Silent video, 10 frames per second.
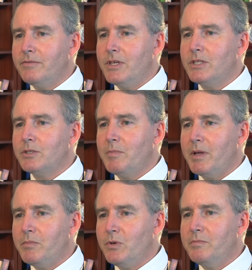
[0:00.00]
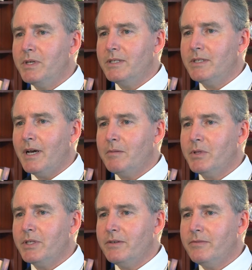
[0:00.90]
of the Hizmet movement, I
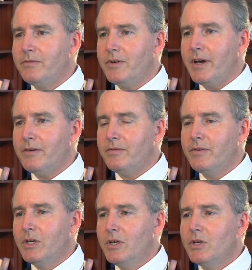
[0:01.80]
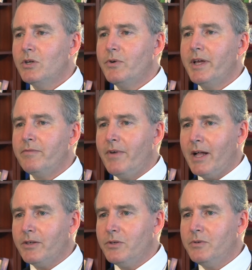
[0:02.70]
believe, have great
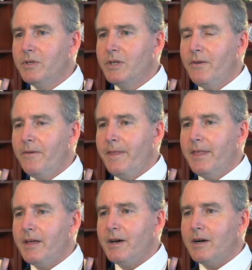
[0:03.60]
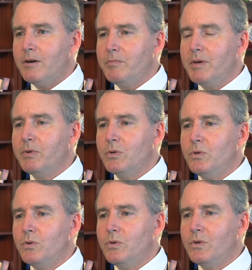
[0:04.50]
value. People
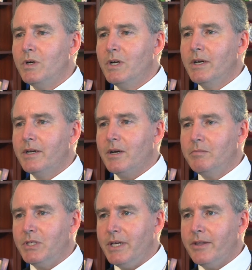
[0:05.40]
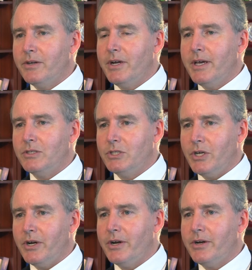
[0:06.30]
who come together and
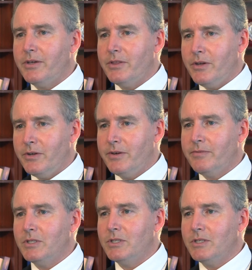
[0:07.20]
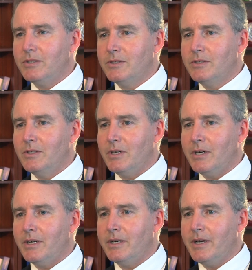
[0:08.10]
share their differences
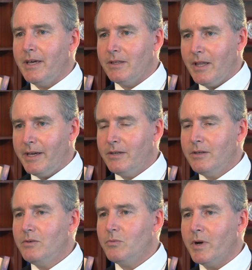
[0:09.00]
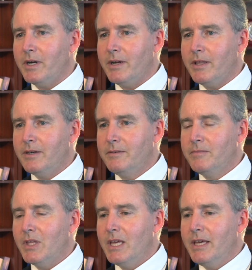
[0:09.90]
enlighten one another.
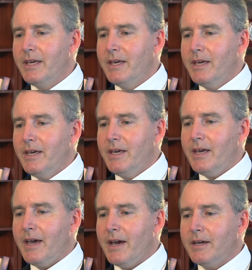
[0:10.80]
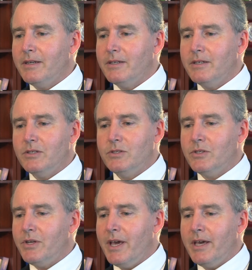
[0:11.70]
And
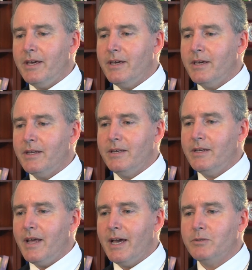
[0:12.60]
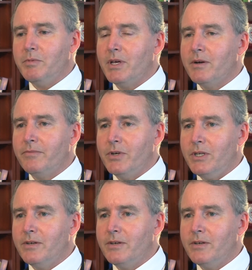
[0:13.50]
today it has become very